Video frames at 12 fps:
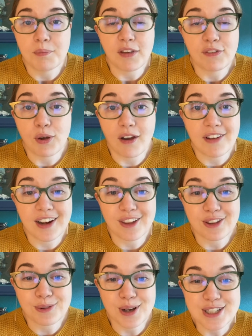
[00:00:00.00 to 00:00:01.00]
If you have any
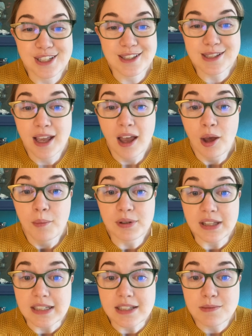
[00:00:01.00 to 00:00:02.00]
other questions,
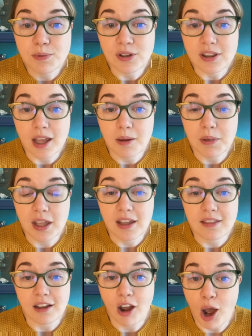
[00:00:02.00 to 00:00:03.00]
please put them
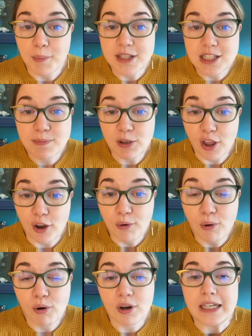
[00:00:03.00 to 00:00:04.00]
in the comments
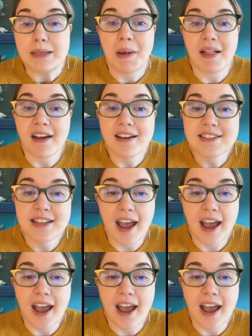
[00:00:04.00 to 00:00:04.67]
below or email us